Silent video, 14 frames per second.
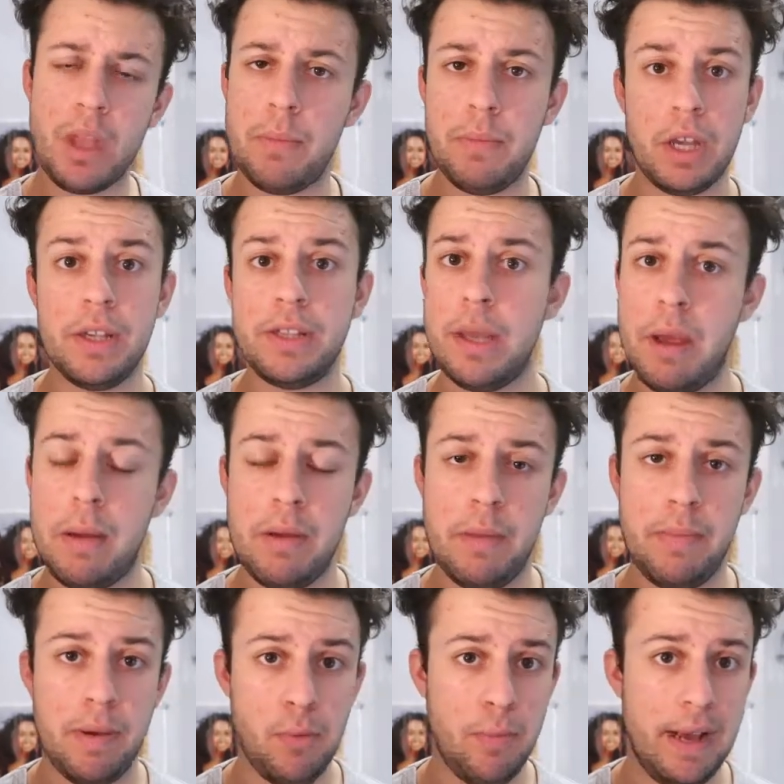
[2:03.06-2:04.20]
because they're maybe a
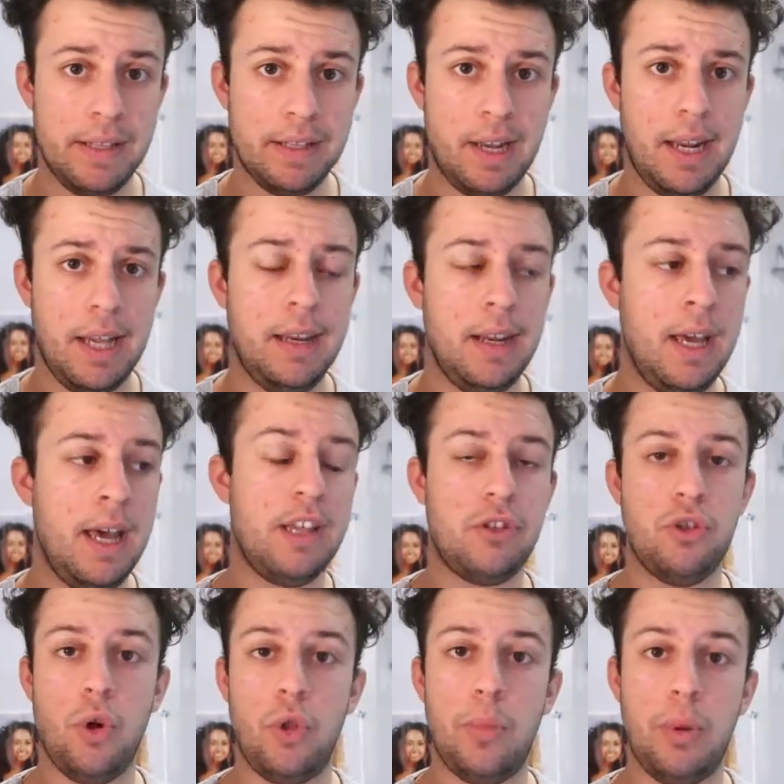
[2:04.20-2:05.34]
bit more masculine. And it's
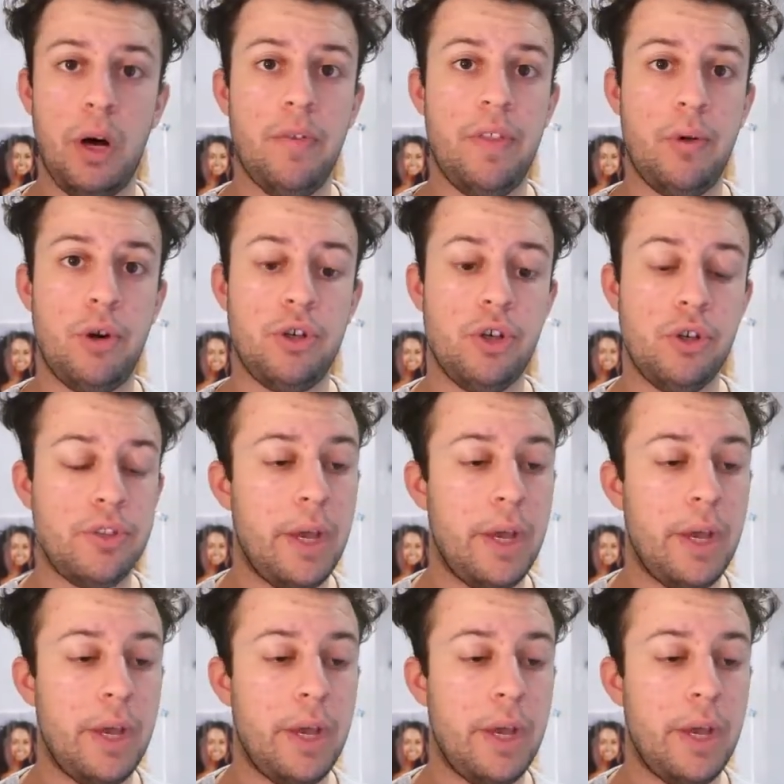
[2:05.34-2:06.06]
not the path they want to choose.